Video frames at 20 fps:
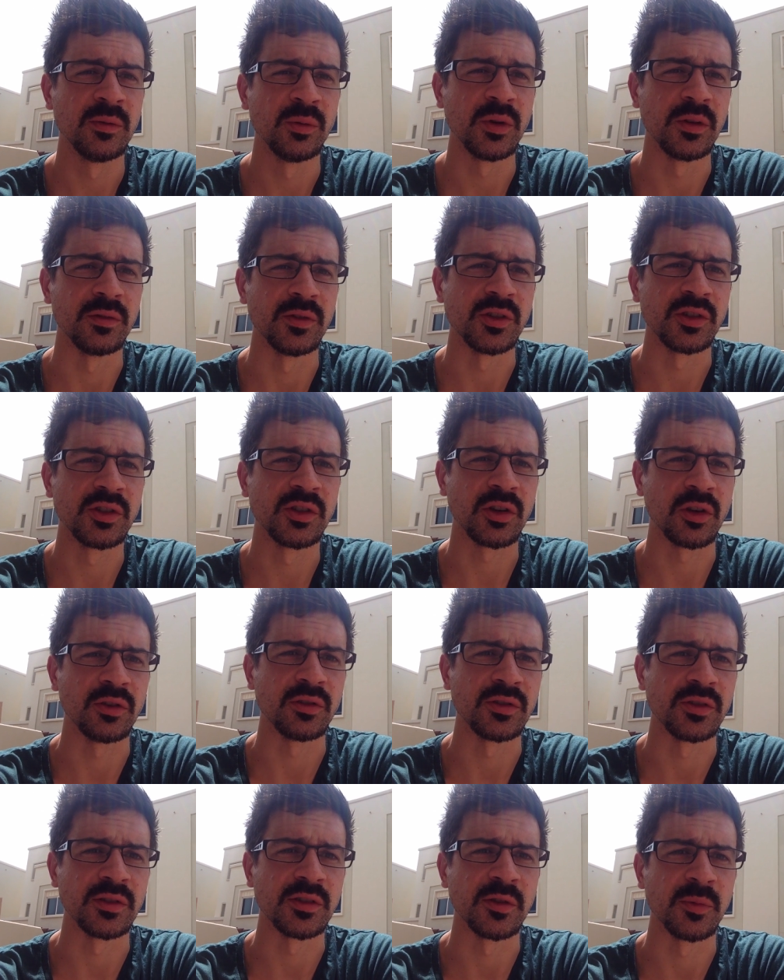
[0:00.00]
We haven't
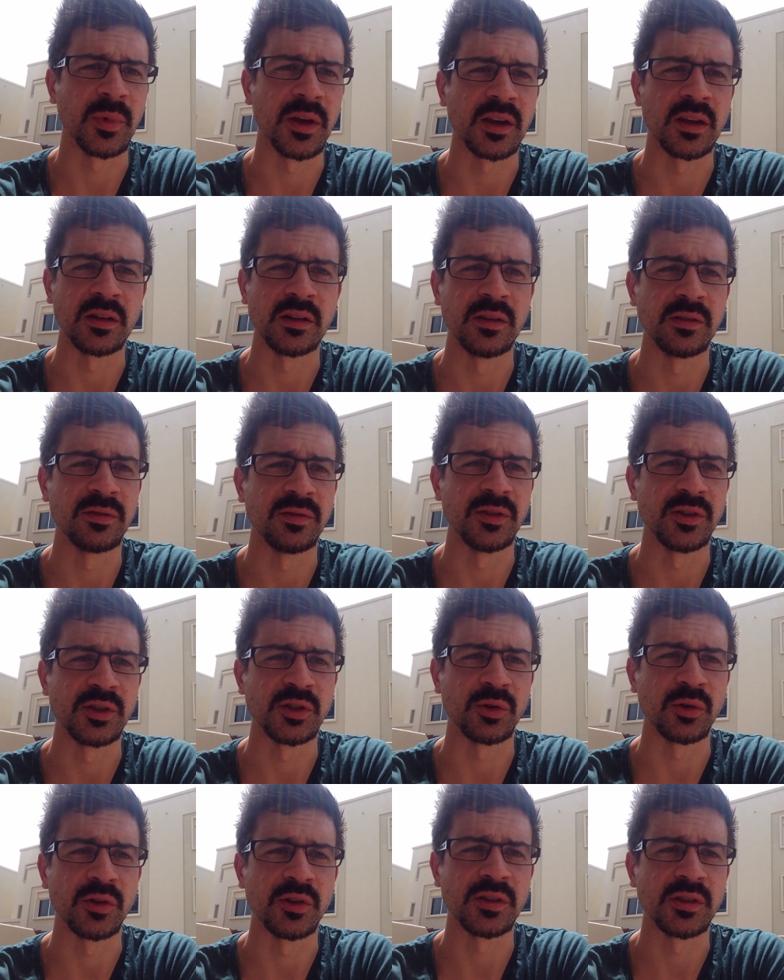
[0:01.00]
chosen to make a different
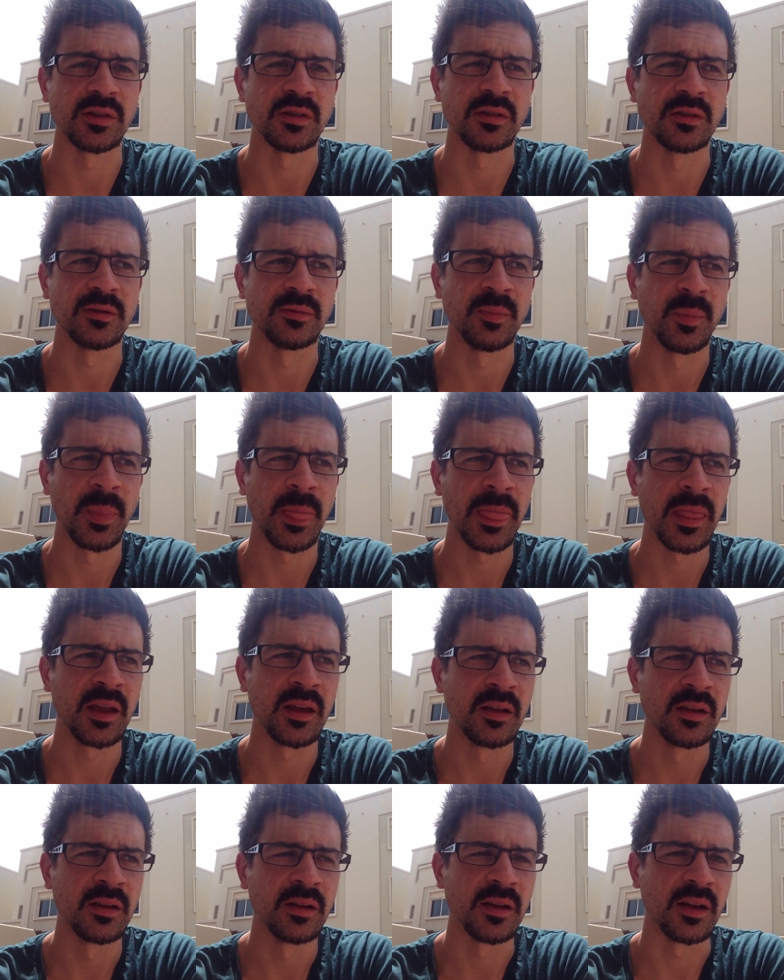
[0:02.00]
choice
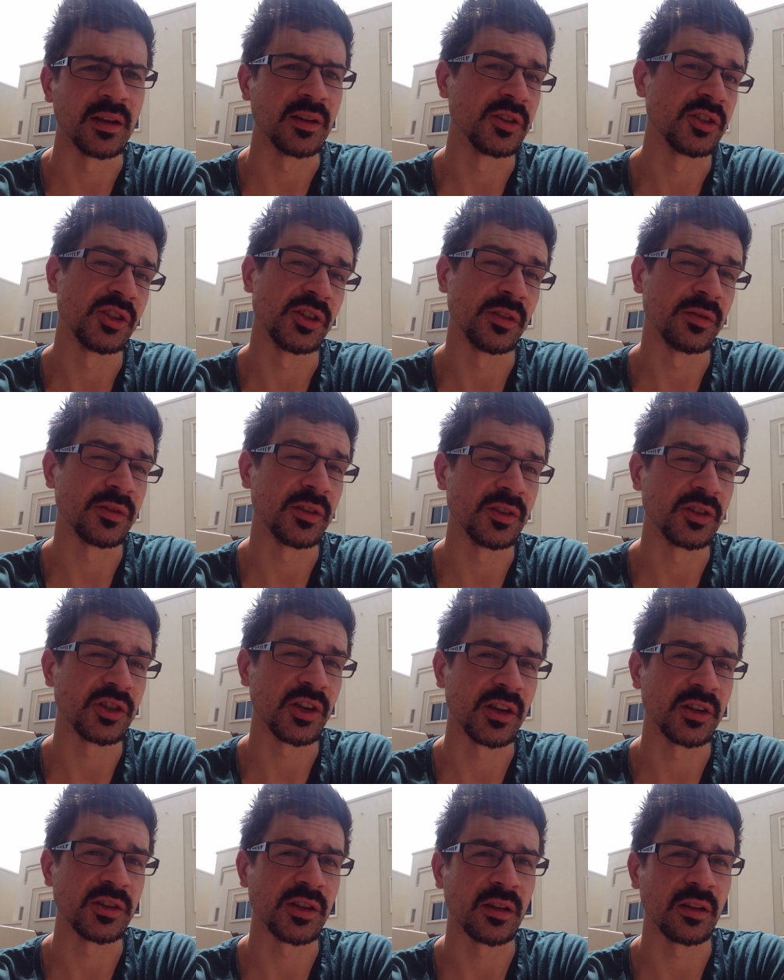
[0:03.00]
and shift and
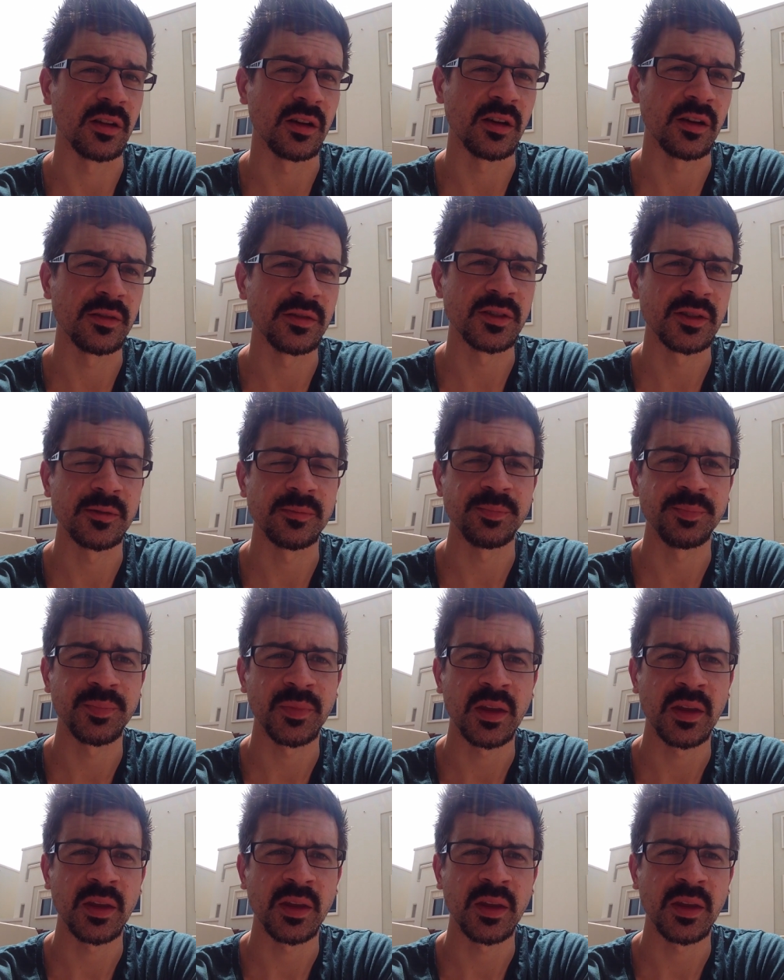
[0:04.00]
change our lives.